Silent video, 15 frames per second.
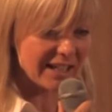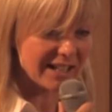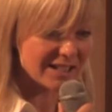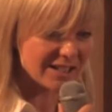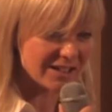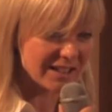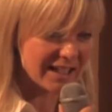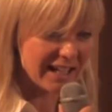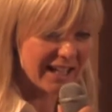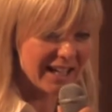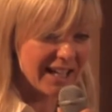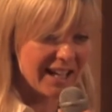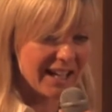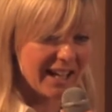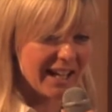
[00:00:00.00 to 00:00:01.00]
letter.
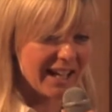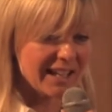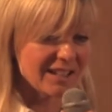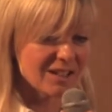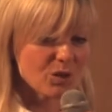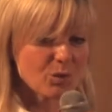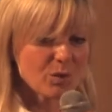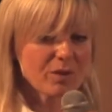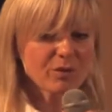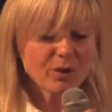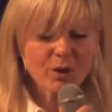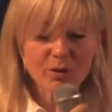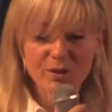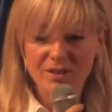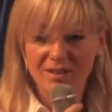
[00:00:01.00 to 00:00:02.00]
And we've
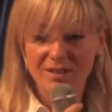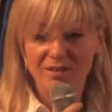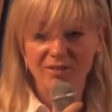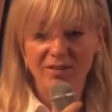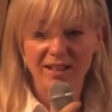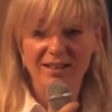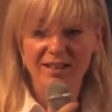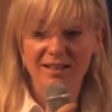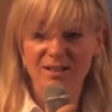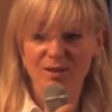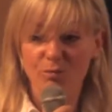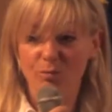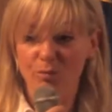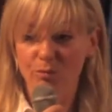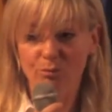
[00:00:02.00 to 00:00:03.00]
noticed, in fact, that
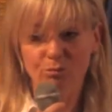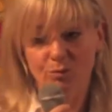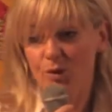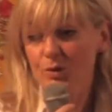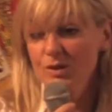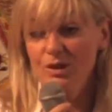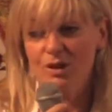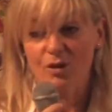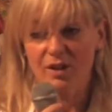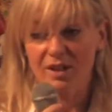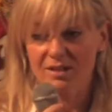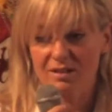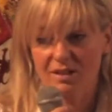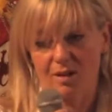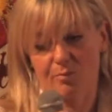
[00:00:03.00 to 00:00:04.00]
most
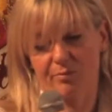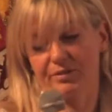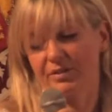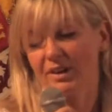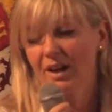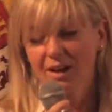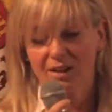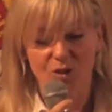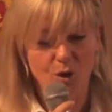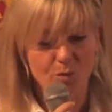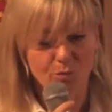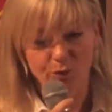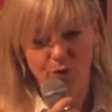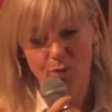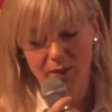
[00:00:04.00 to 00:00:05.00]
laureates say, no,
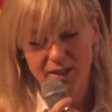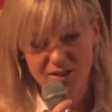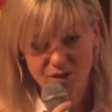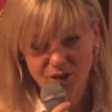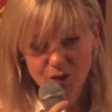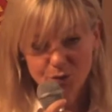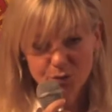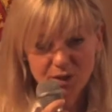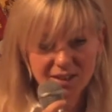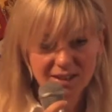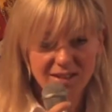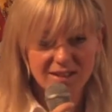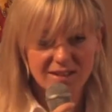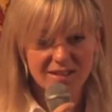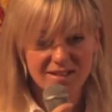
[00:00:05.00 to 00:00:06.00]
nobody's going to read
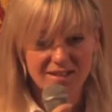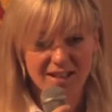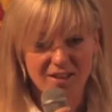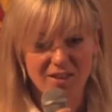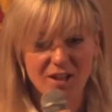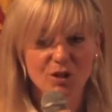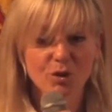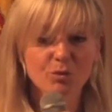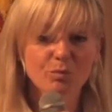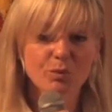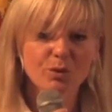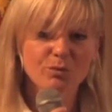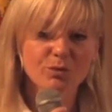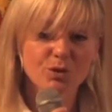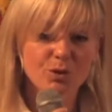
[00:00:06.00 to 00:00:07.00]
this. And they don't
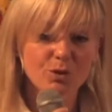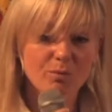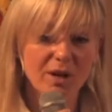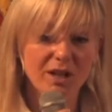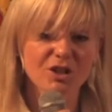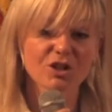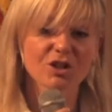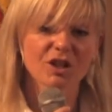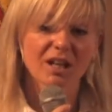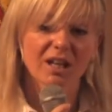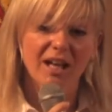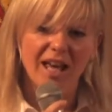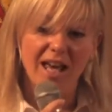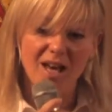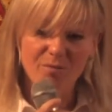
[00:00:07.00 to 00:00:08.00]
put too much
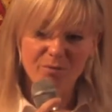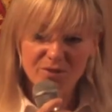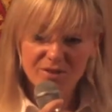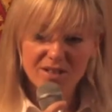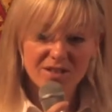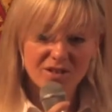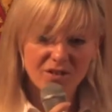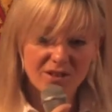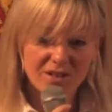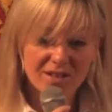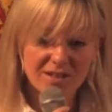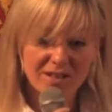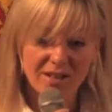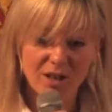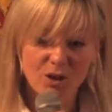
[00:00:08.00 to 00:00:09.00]
emphasis on
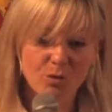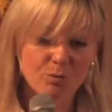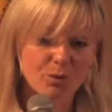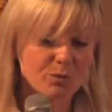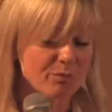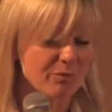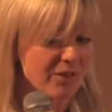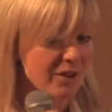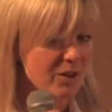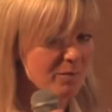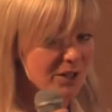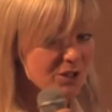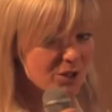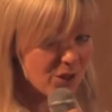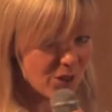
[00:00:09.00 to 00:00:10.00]
this, and they don't put very
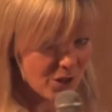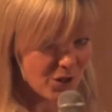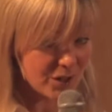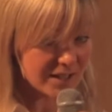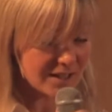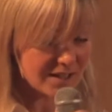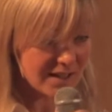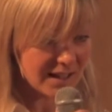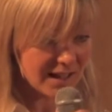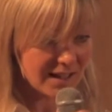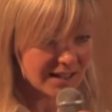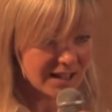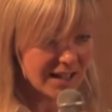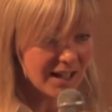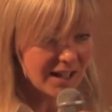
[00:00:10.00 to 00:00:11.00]
much thought into
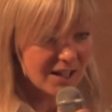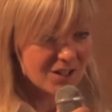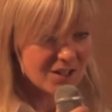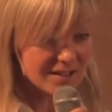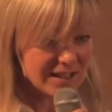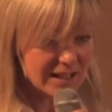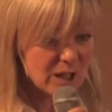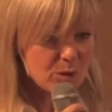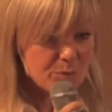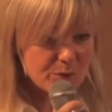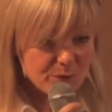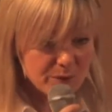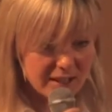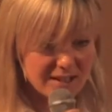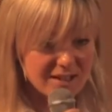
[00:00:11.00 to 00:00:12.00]
that. Just a little
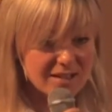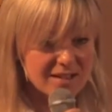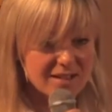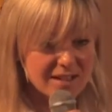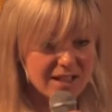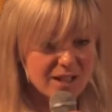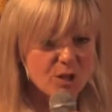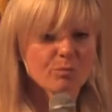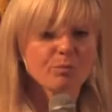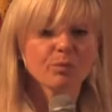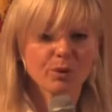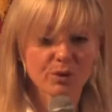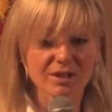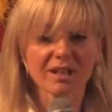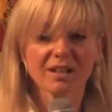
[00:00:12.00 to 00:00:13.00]
parenthesis here,
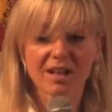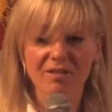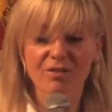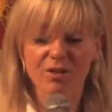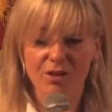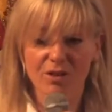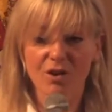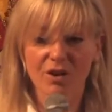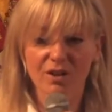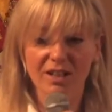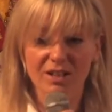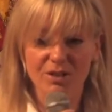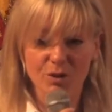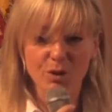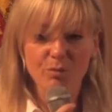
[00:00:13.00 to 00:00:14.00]
put enough thought
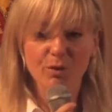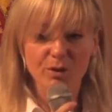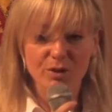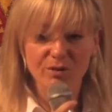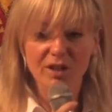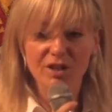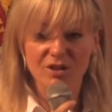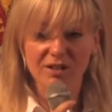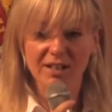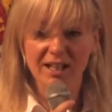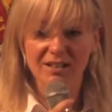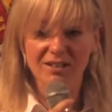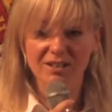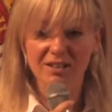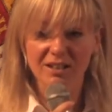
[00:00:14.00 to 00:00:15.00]
into your motivation
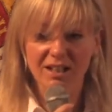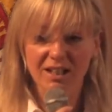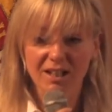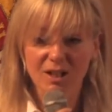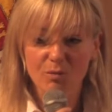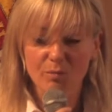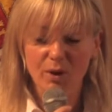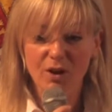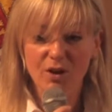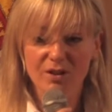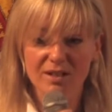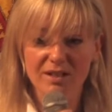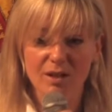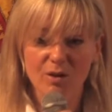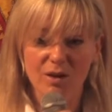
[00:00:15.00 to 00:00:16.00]
letter,
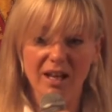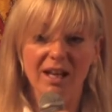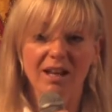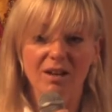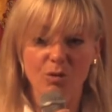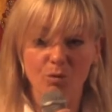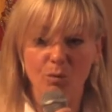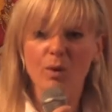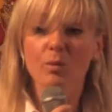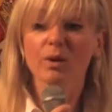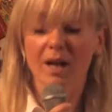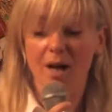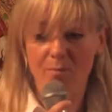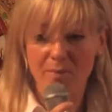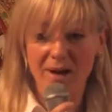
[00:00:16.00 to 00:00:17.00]
because we will
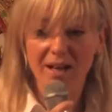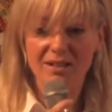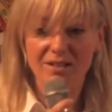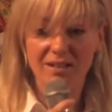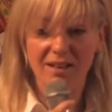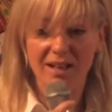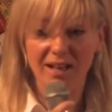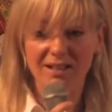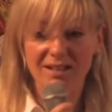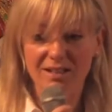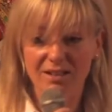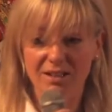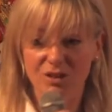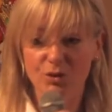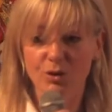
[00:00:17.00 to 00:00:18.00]
come back to that,
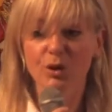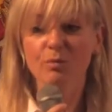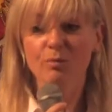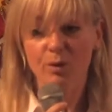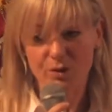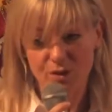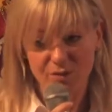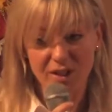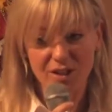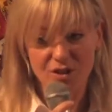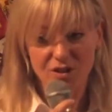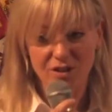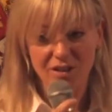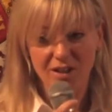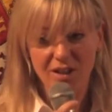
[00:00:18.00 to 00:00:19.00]
to your
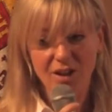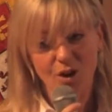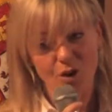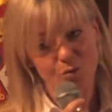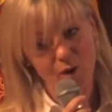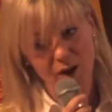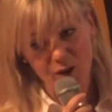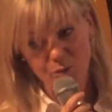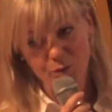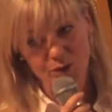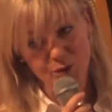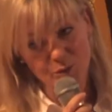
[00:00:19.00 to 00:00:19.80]
motivation of why you want